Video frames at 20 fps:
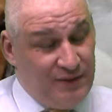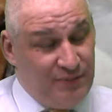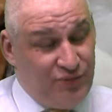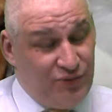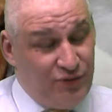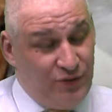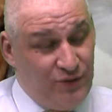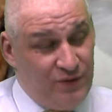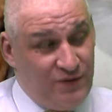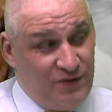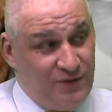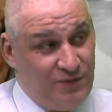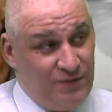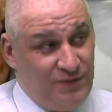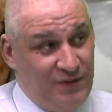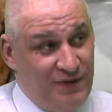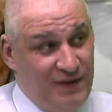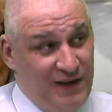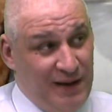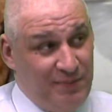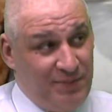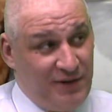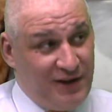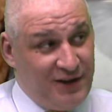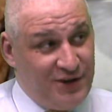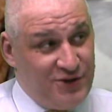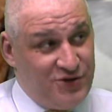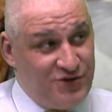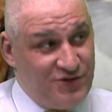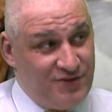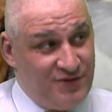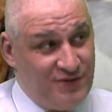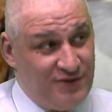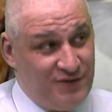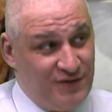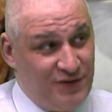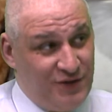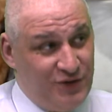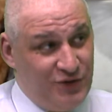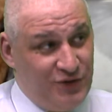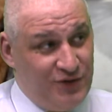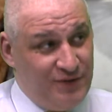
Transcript: improved with the application of the horse?